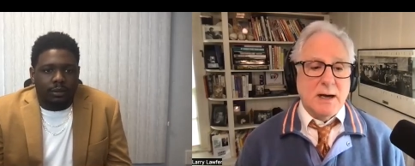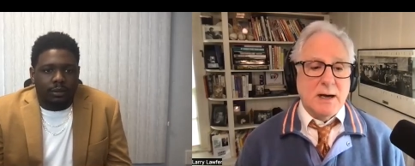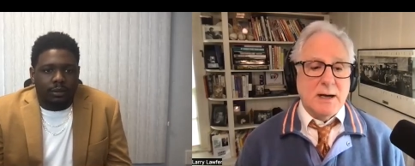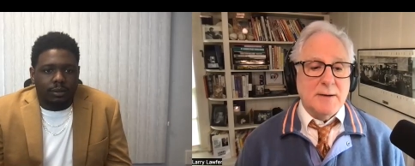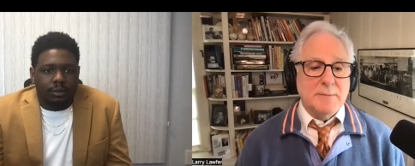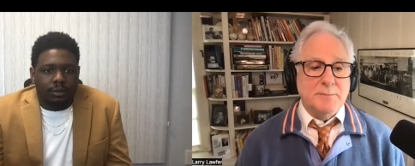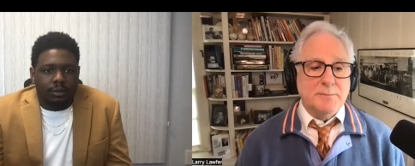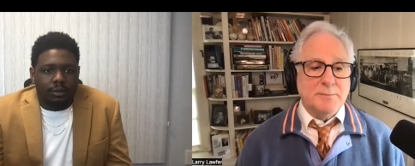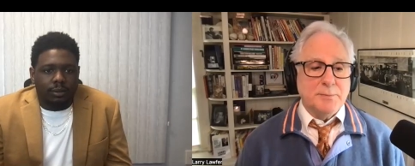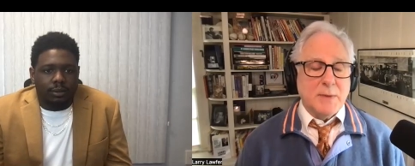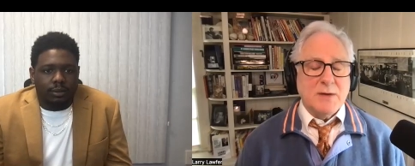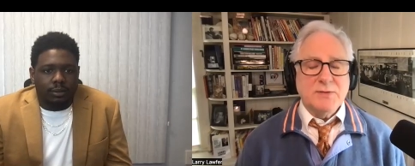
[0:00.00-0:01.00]
Speaker 1: uh,
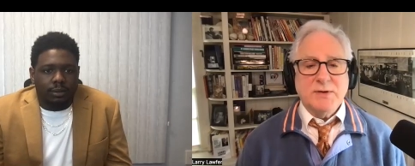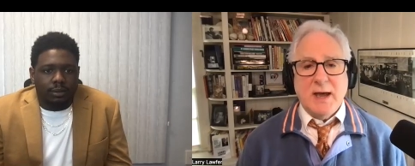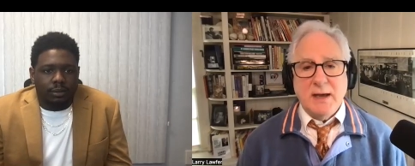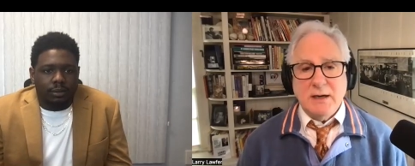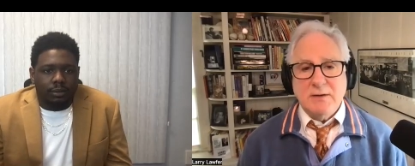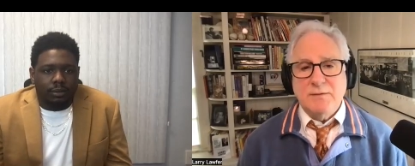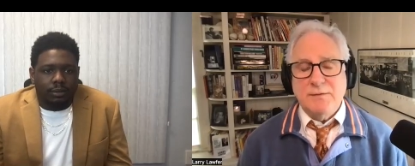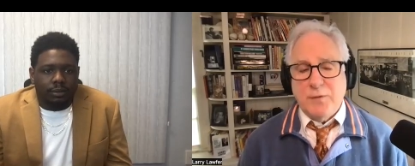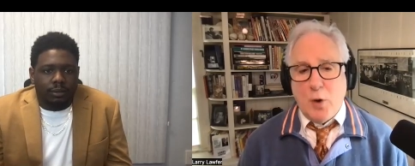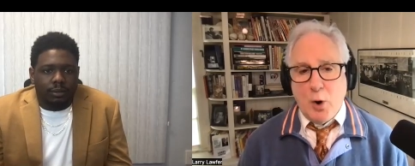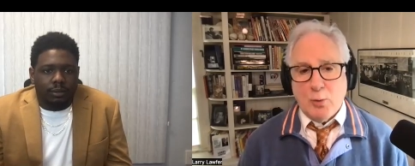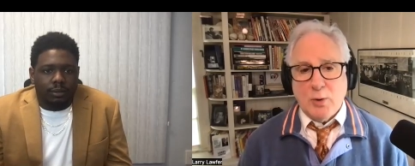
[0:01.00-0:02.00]
tenant
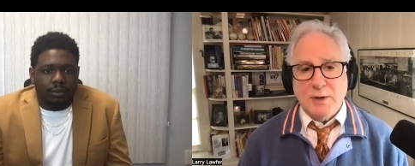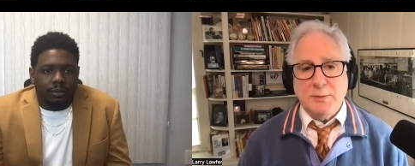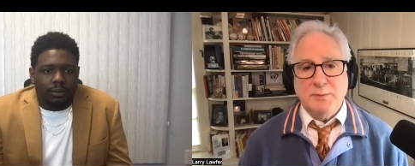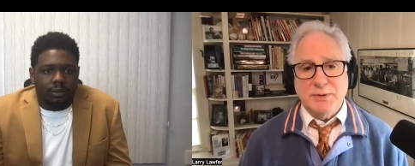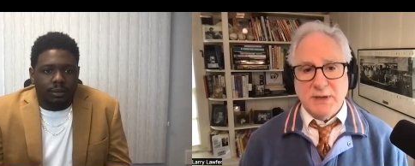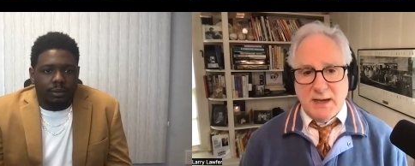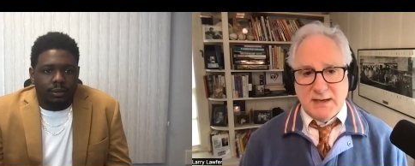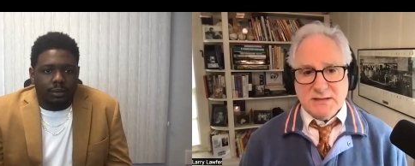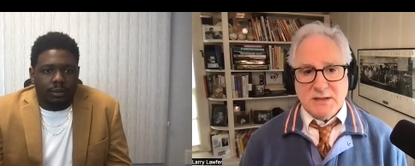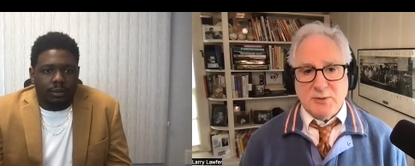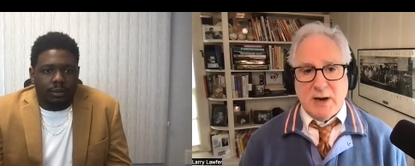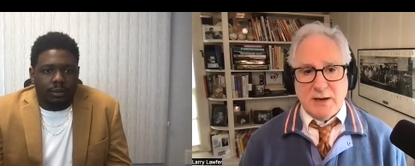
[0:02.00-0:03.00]
forward
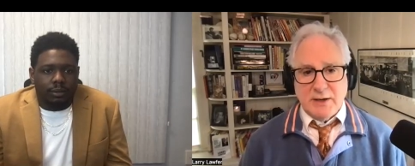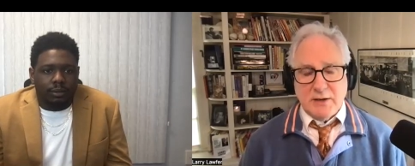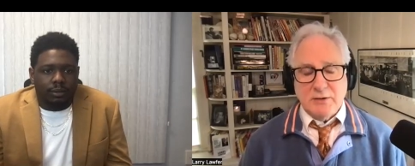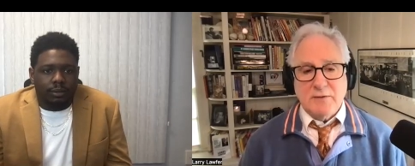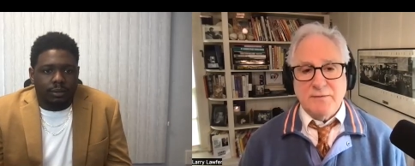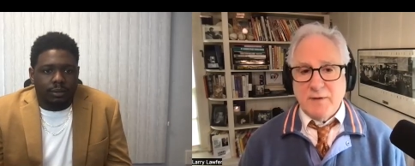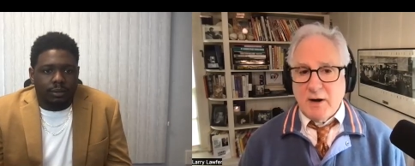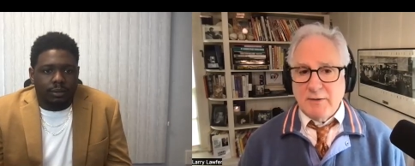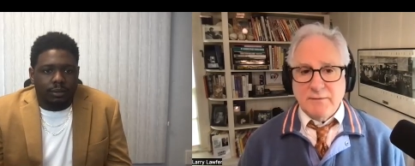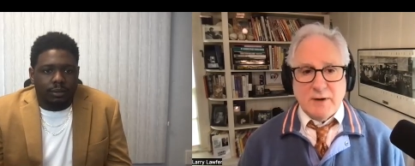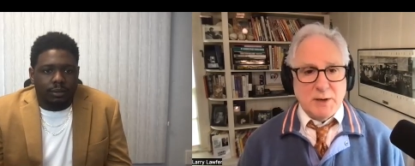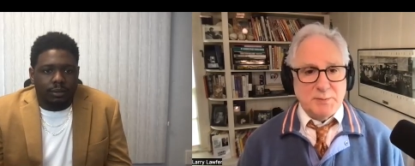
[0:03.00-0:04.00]
place around here. They're
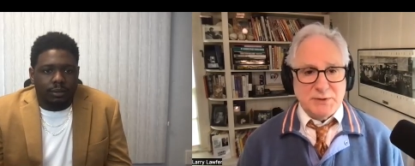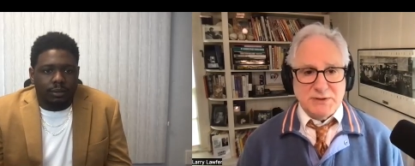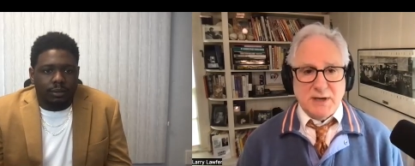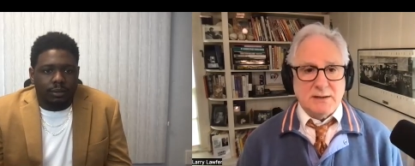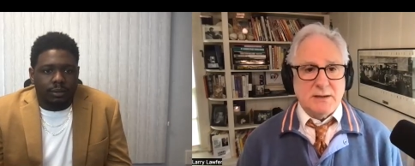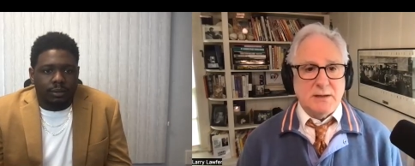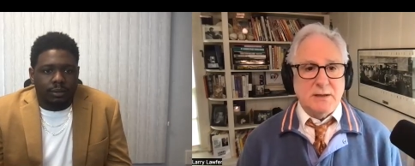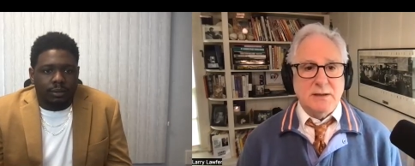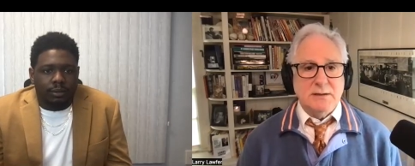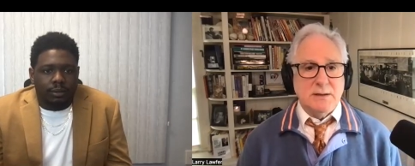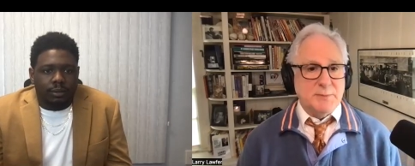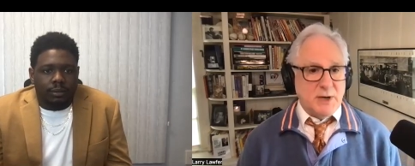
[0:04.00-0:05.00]
very, very protected
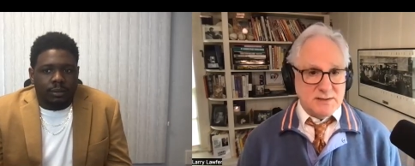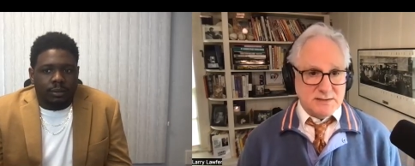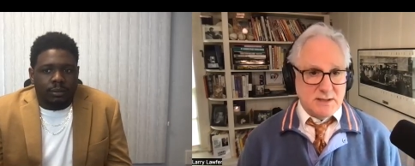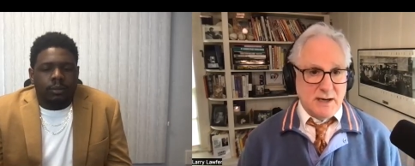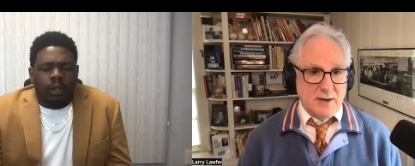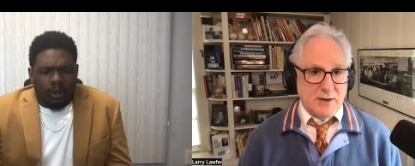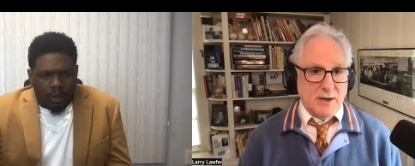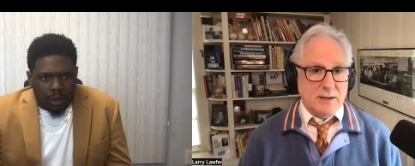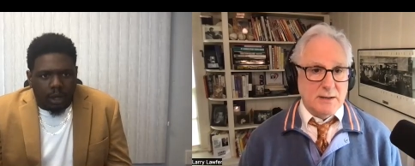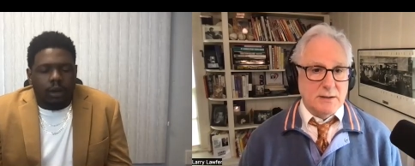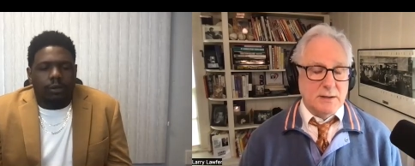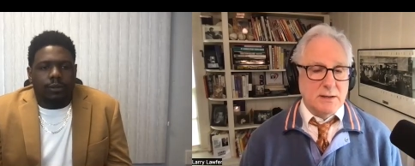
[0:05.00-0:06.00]
in the Boston area.
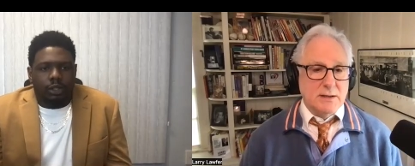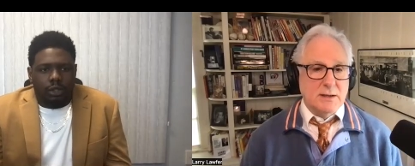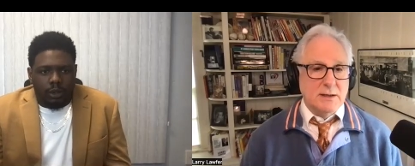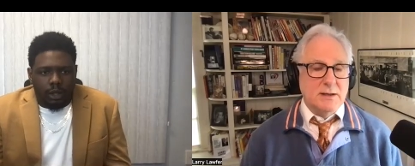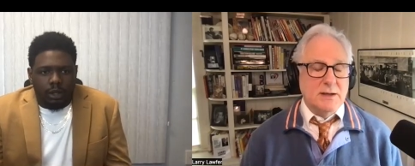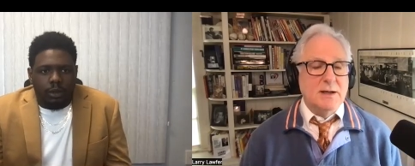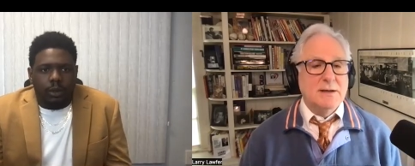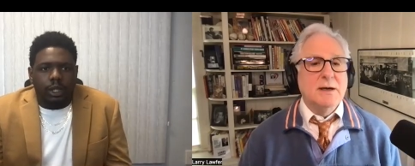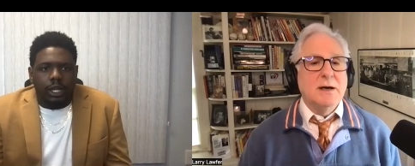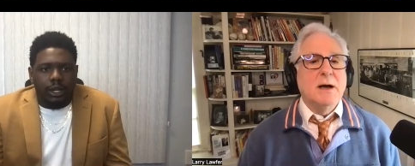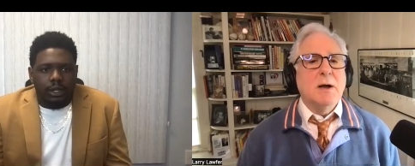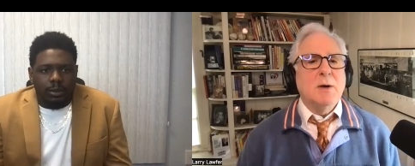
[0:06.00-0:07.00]
Speaker 2: Oh, for sure. one
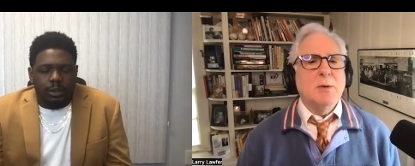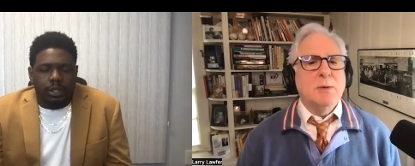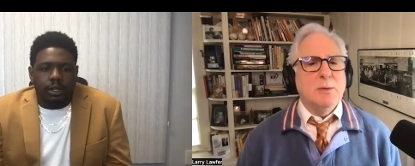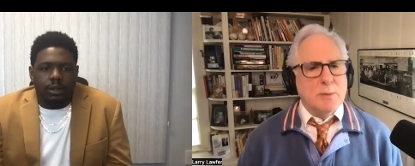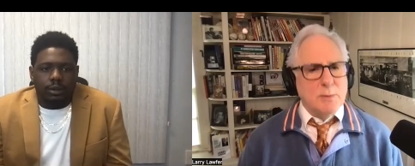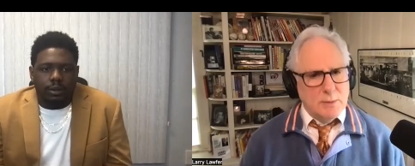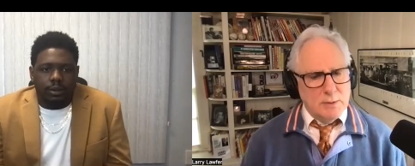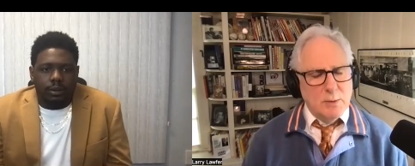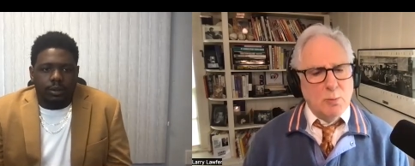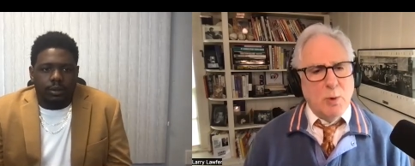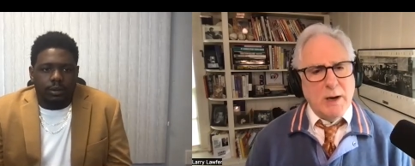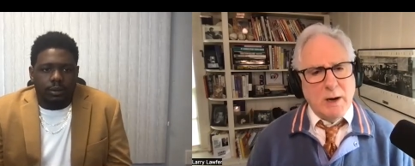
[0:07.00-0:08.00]
thousand percent.
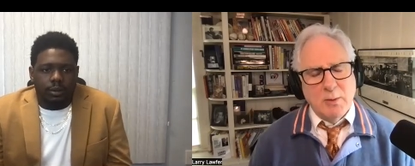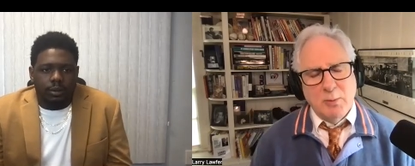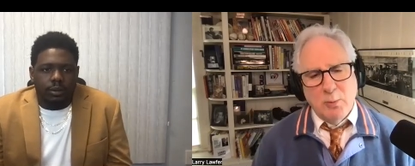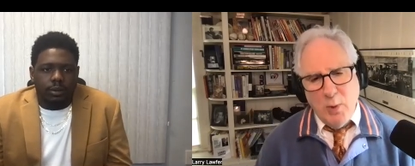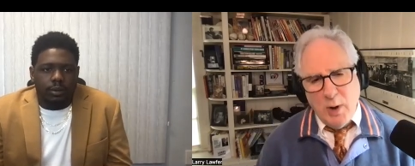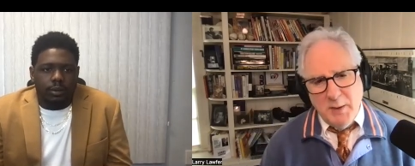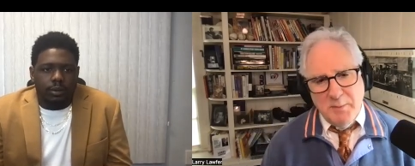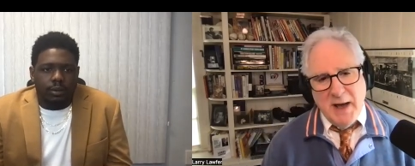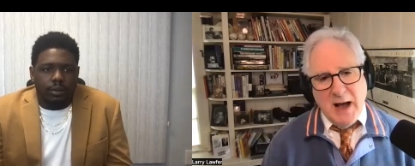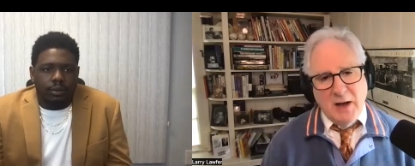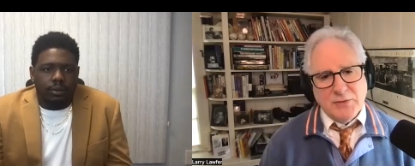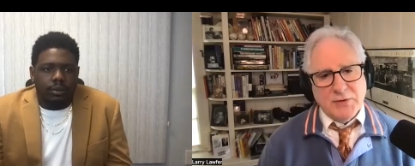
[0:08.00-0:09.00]
Speaker 1: What what
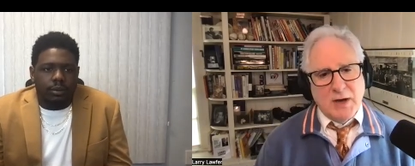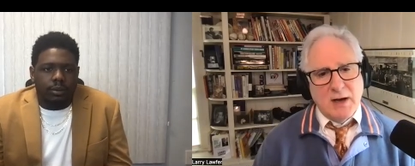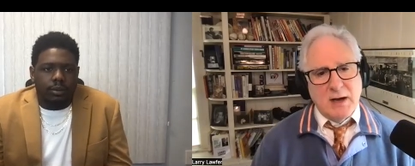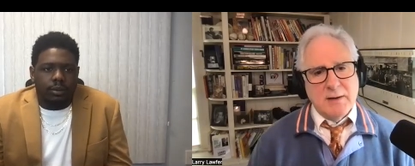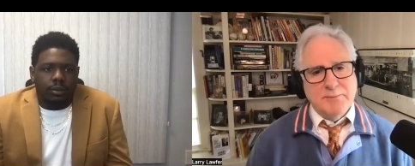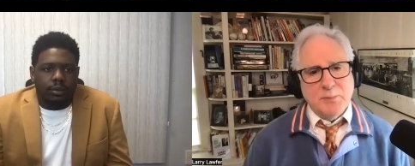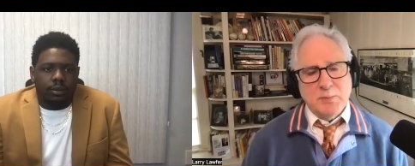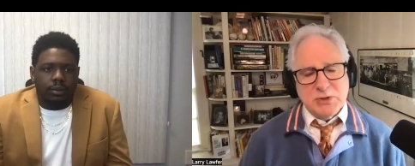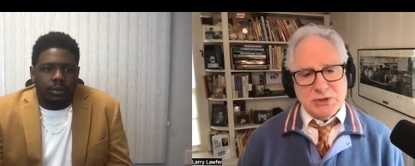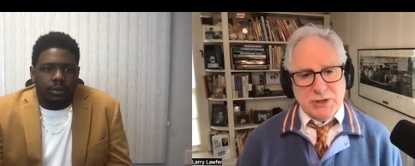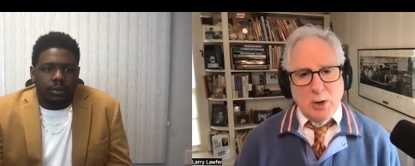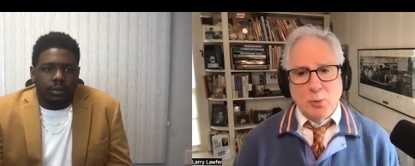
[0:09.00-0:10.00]
about uh,
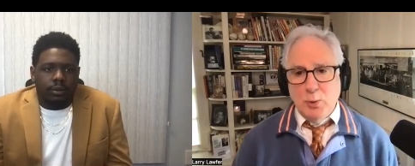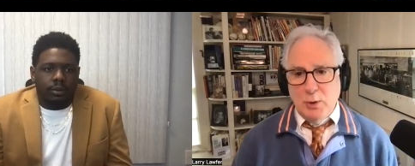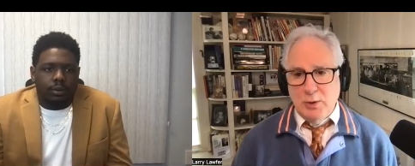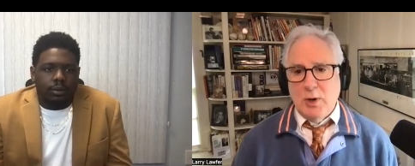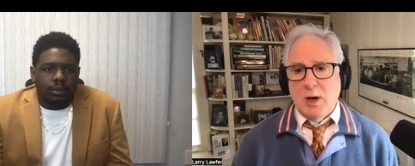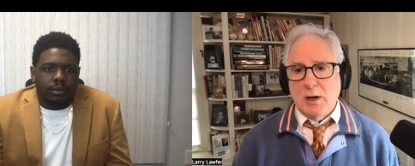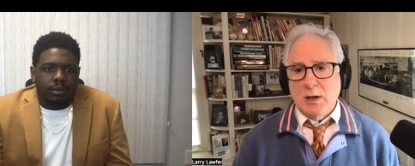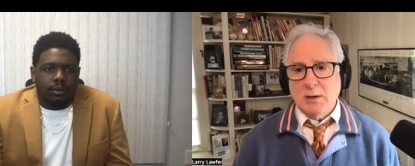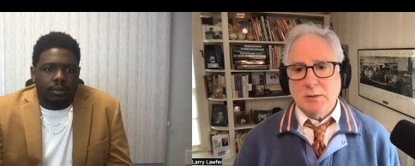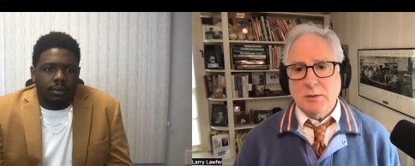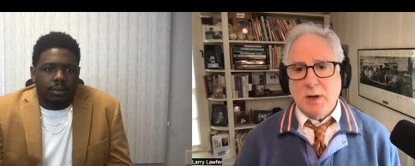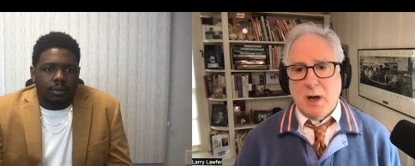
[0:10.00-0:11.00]
Michelle Wu,
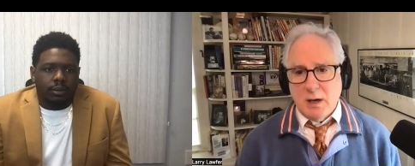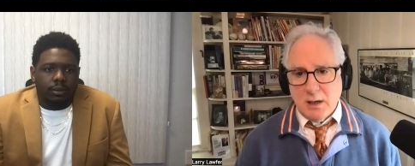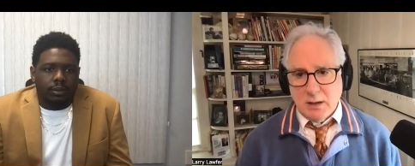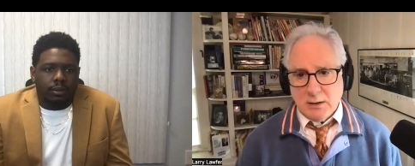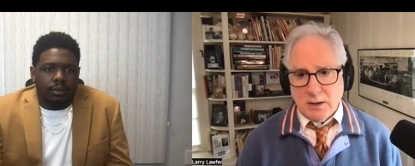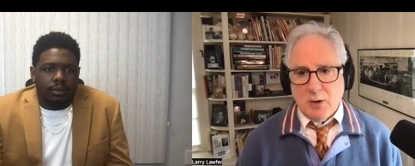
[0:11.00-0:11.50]
our our